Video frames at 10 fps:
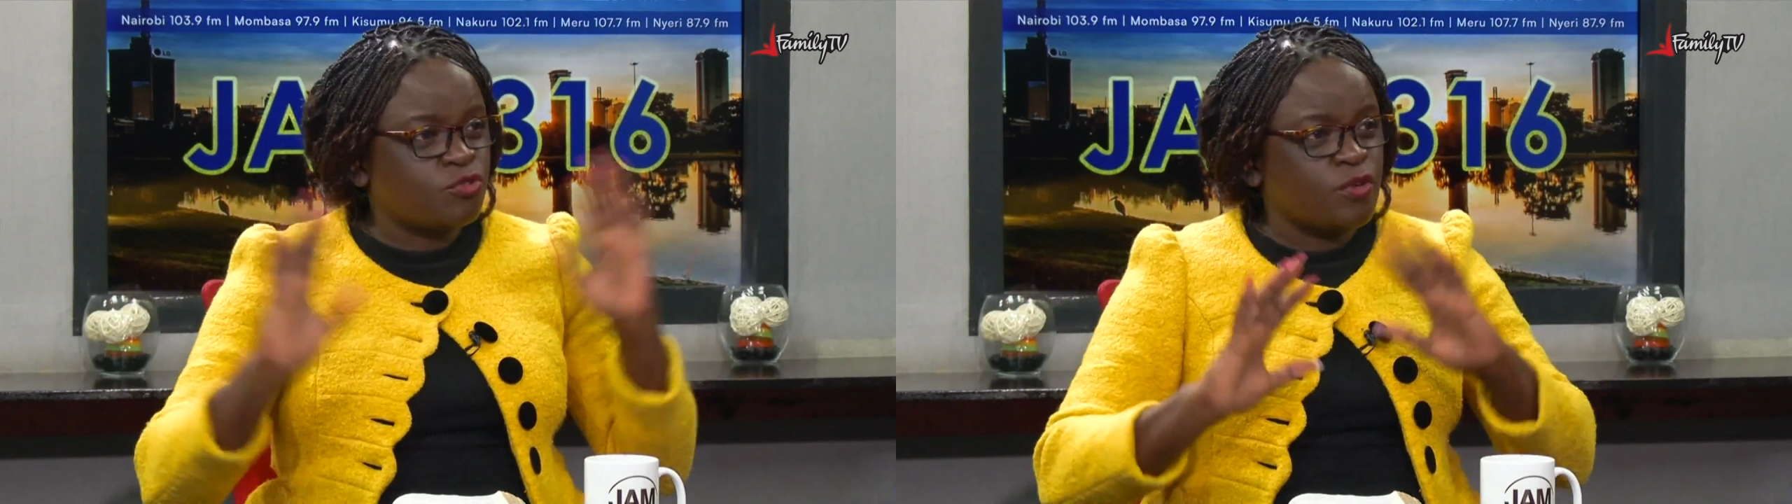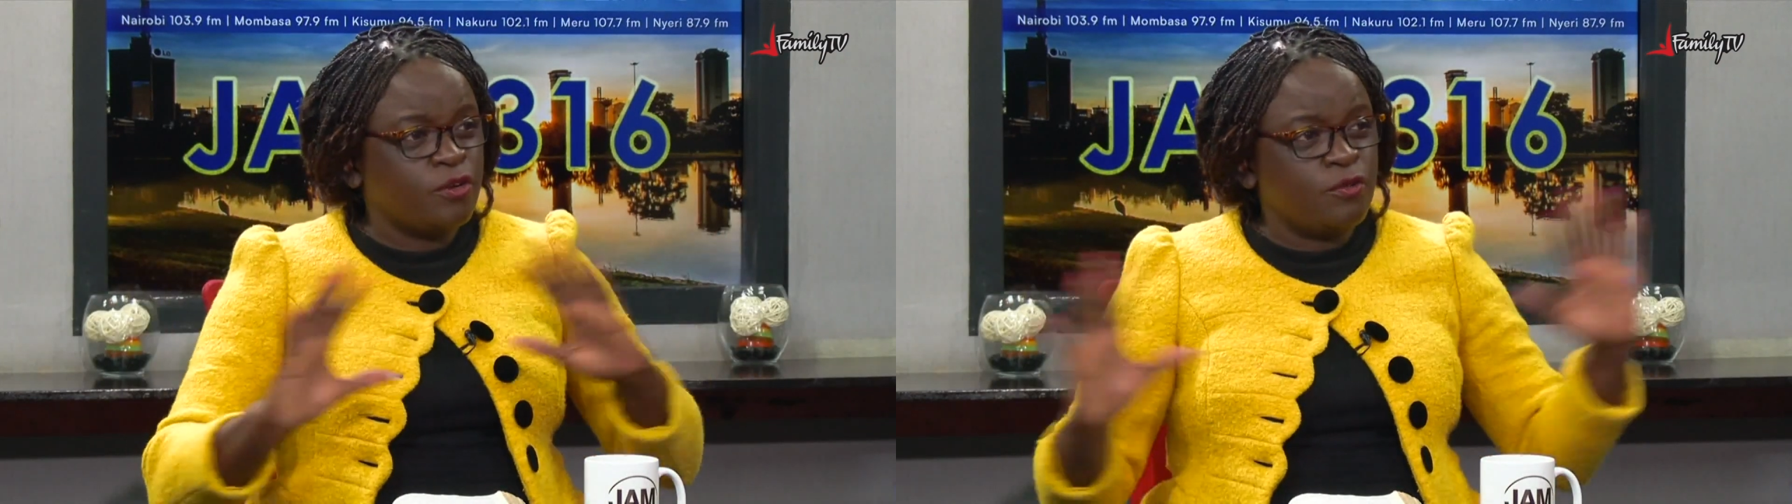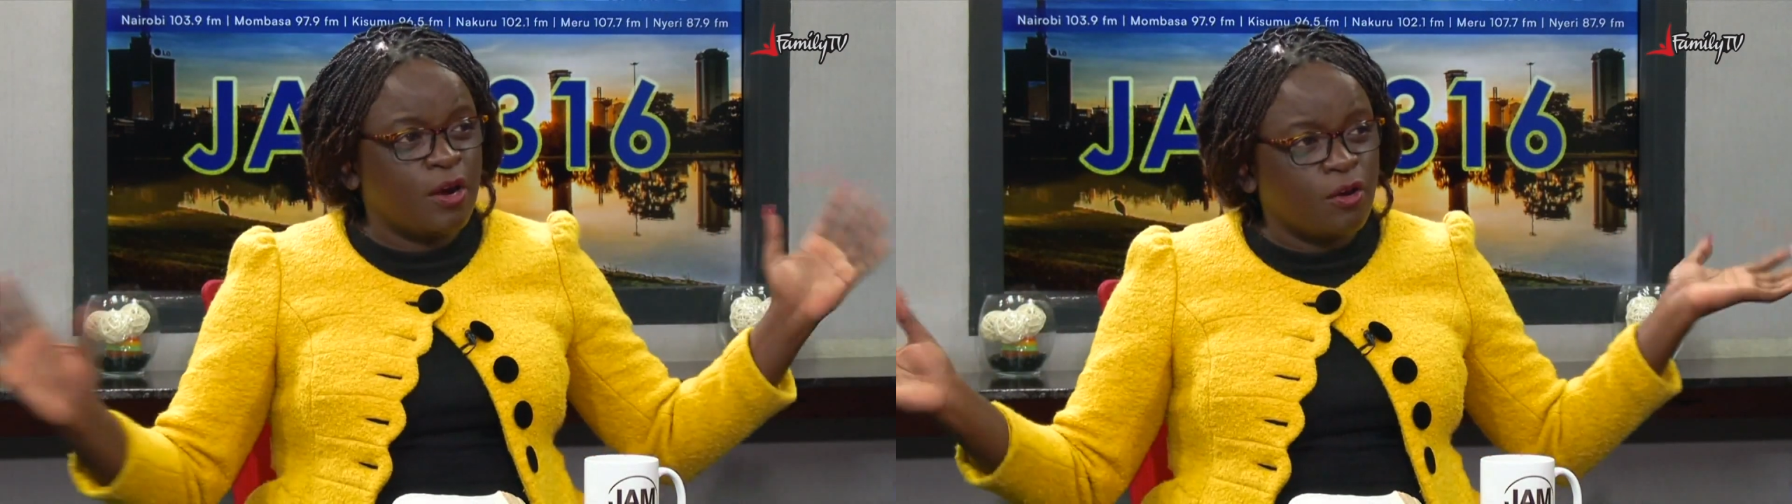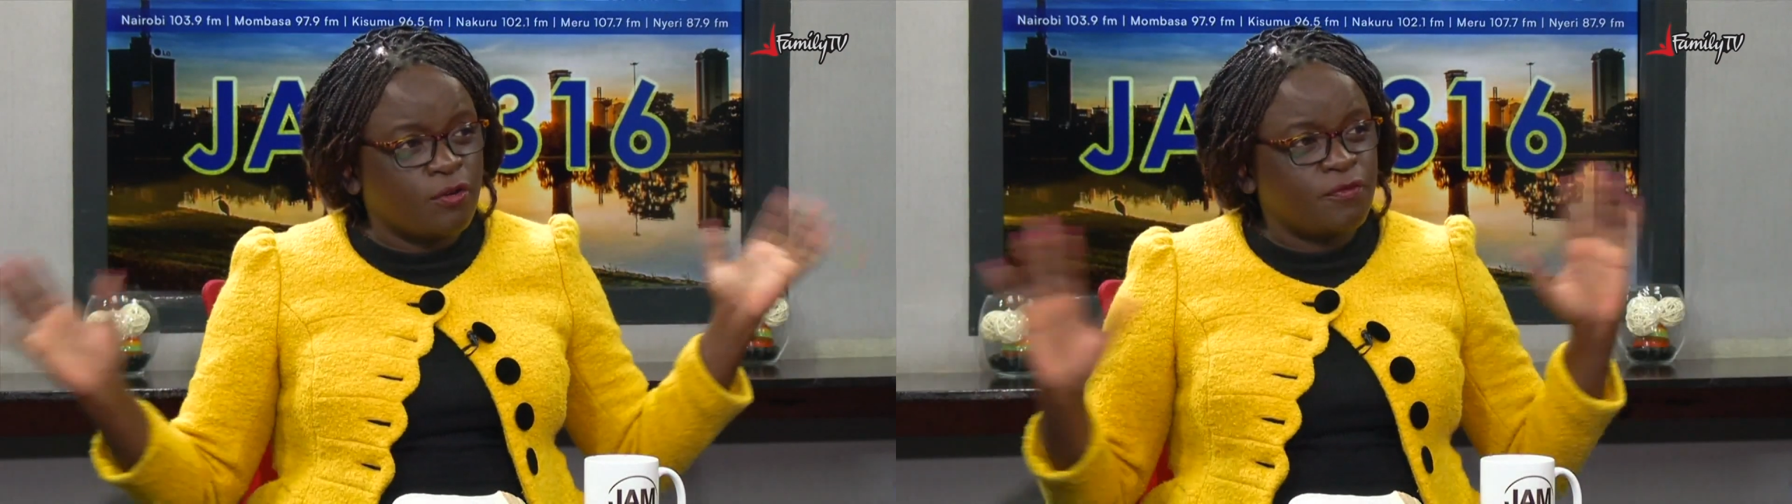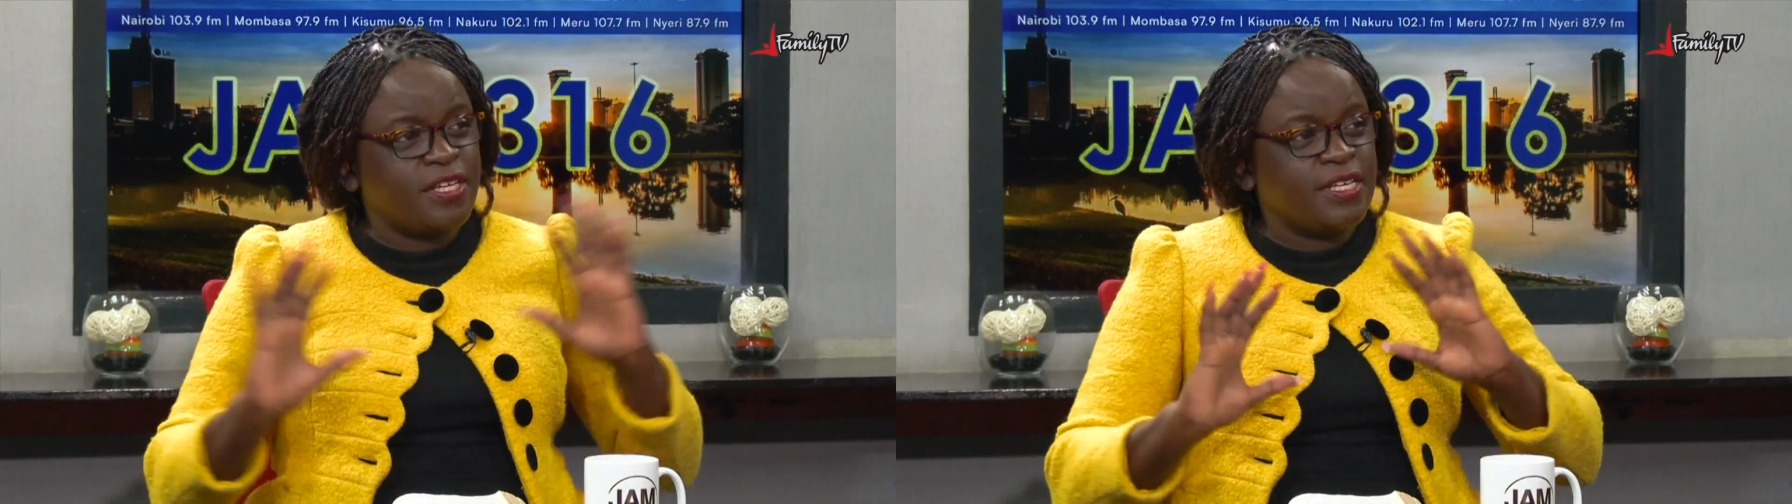to ignore a lot
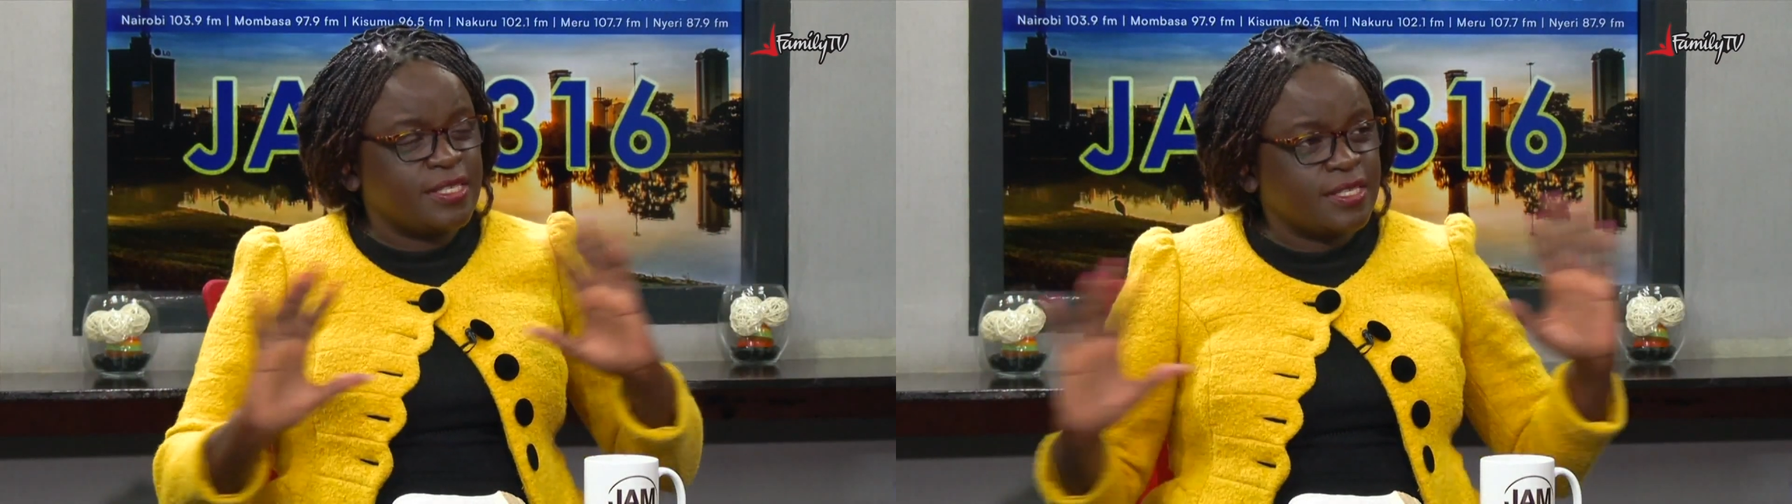of things.